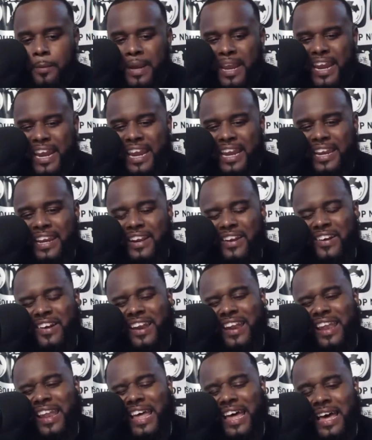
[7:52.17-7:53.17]
I ain't hear a
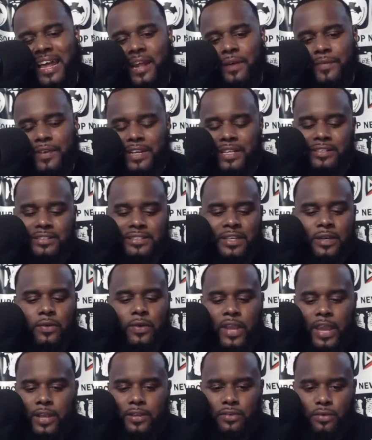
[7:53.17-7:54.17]
lot of it. It's
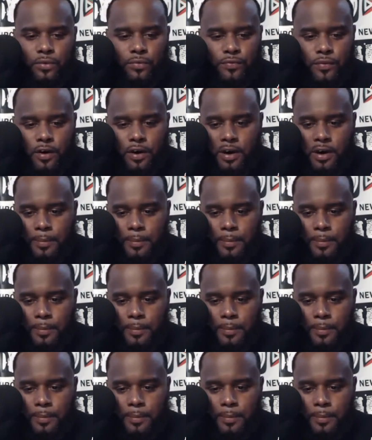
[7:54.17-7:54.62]
okay so far.